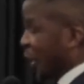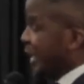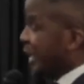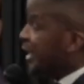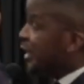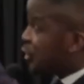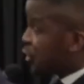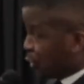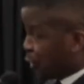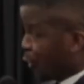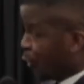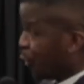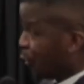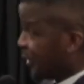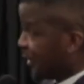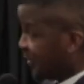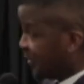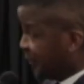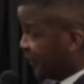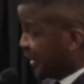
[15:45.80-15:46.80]
he saw
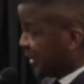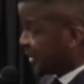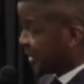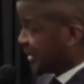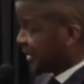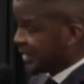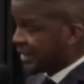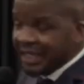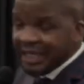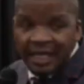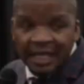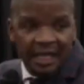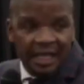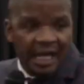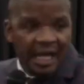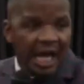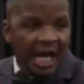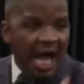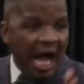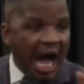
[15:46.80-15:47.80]
the vision.
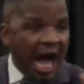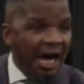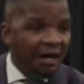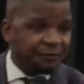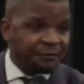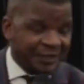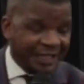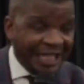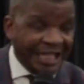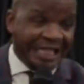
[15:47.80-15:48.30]
After